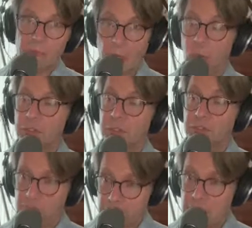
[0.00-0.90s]
Oh, I see
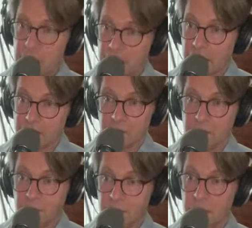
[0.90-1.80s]
what you're getting at. That's
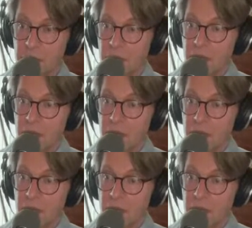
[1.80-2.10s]
very good.